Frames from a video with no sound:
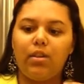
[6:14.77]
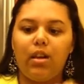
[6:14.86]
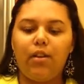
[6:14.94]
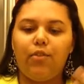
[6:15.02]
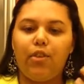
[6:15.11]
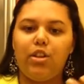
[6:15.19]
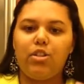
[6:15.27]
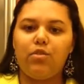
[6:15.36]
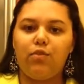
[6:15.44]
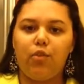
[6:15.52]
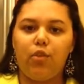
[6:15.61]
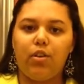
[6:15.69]
coverage
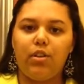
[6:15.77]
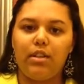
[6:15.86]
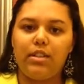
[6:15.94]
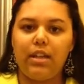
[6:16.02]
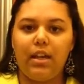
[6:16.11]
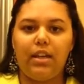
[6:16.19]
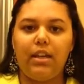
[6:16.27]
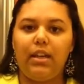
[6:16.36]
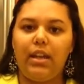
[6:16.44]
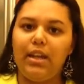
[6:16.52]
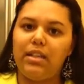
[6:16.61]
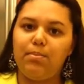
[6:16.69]
for the sun,
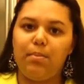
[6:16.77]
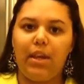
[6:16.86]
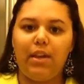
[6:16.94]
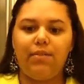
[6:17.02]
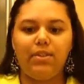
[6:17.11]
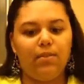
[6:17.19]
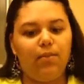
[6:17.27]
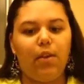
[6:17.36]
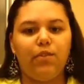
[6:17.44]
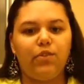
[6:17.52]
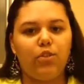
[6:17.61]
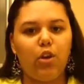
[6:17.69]
and SPF is
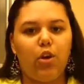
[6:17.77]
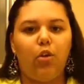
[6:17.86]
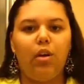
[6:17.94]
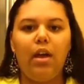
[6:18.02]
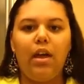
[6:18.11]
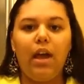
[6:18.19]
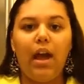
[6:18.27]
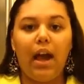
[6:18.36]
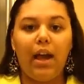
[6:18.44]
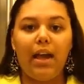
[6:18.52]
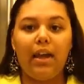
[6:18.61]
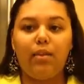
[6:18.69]
involved. So
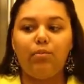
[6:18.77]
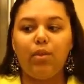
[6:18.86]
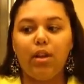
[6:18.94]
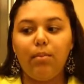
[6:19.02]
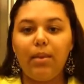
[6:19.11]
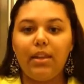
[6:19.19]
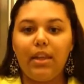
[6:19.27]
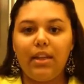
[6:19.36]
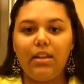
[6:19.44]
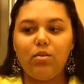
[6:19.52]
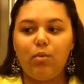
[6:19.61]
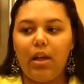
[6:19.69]
I recommend that
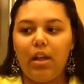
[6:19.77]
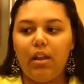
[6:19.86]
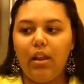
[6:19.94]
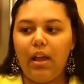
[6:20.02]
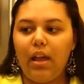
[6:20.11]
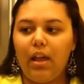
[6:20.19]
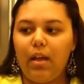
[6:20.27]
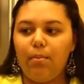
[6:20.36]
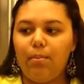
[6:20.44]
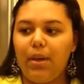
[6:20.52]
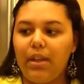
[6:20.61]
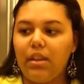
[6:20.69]
as well.
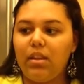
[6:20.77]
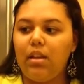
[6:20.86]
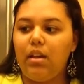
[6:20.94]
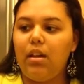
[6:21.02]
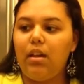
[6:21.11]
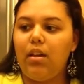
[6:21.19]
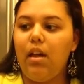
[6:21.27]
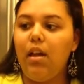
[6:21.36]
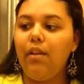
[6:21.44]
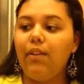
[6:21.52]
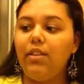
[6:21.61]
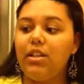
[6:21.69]
But the
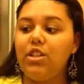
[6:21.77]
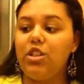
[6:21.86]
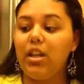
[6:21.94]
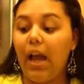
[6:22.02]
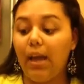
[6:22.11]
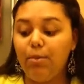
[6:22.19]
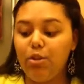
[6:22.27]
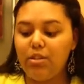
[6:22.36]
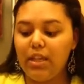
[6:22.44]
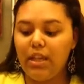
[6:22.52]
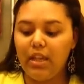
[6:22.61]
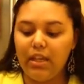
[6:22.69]
foundation I'm
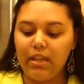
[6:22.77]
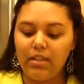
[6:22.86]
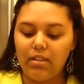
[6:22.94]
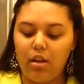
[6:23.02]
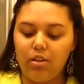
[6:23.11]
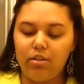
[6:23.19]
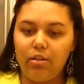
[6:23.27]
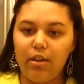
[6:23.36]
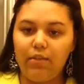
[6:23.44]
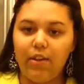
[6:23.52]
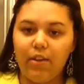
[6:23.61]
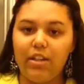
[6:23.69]
using is also
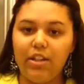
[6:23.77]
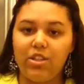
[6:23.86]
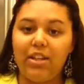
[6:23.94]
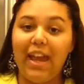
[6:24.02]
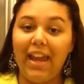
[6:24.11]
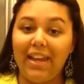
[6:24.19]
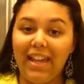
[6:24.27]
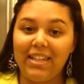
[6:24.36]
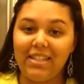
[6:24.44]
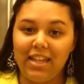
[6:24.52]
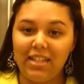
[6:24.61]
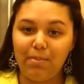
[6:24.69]
a foundation and
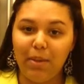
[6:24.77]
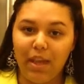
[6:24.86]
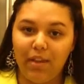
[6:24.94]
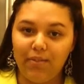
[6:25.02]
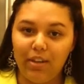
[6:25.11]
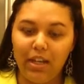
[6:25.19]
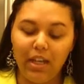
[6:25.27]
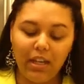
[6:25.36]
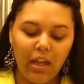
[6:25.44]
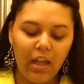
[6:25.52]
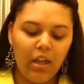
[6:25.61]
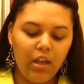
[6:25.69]
has SPF in
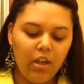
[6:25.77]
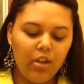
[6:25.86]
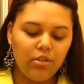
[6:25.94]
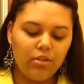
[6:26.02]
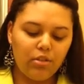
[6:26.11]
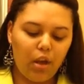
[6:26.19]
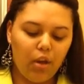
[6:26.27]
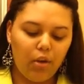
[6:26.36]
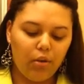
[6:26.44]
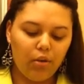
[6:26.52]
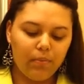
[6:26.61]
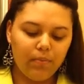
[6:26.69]
it.
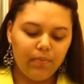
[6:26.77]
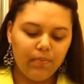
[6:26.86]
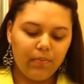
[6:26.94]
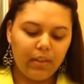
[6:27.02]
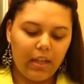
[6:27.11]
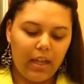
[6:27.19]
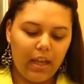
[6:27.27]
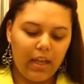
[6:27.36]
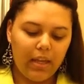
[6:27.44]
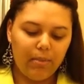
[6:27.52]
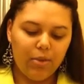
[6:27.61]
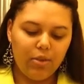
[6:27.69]
So
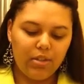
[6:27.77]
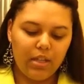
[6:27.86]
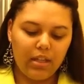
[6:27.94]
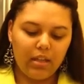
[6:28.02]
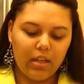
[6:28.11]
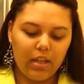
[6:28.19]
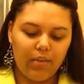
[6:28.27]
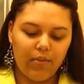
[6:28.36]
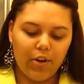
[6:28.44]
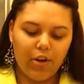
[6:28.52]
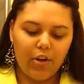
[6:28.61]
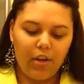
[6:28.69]
I'm using the
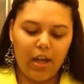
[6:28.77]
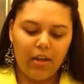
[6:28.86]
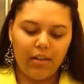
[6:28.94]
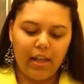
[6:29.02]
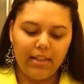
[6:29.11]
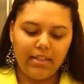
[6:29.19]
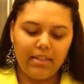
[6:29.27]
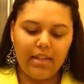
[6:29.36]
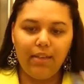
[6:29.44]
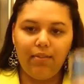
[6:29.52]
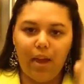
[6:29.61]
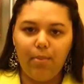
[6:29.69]
Covergirl Outlast
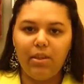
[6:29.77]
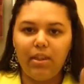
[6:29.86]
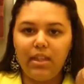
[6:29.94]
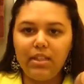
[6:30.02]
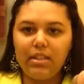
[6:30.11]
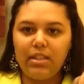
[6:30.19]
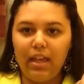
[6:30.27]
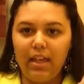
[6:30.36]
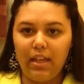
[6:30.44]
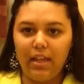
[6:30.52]
Stay Fabulous.